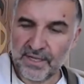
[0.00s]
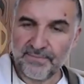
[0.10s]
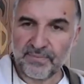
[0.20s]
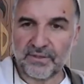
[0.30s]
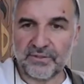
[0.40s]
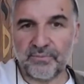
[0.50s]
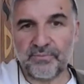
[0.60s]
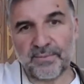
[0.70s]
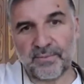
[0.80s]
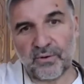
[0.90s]

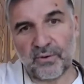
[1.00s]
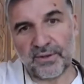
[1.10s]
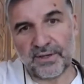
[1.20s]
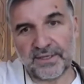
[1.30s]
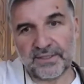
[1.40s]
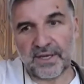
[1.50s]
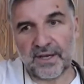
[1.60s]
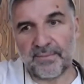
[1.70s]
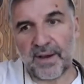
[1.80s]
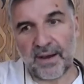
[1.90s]
that has
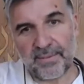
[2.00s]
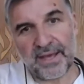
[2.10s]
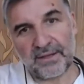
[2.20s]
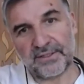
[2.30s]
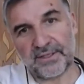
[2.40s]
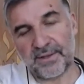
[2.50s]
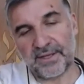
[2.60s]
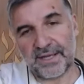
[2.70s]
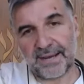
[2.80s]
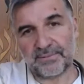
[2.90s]
upheld some of the
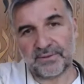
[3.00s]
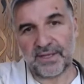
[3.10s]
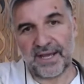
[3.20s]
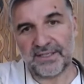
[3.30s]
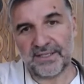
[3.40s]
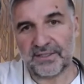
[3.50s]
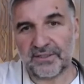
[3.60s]
capital cases,